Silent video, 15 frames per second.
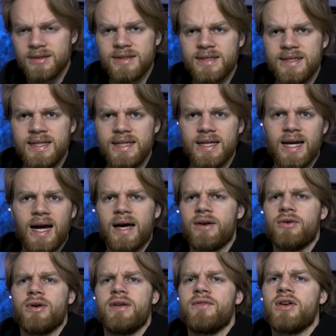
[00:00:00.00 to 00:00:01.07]
LTD. I
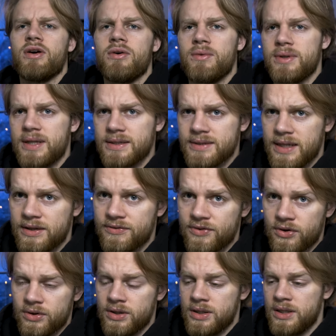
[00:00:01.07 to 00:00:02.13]
don't even know what that stands
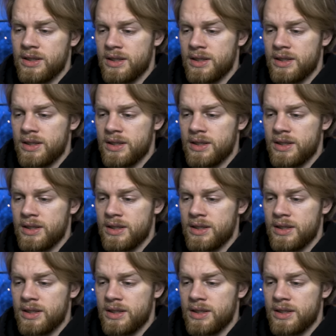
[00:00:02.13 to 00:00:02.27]
for.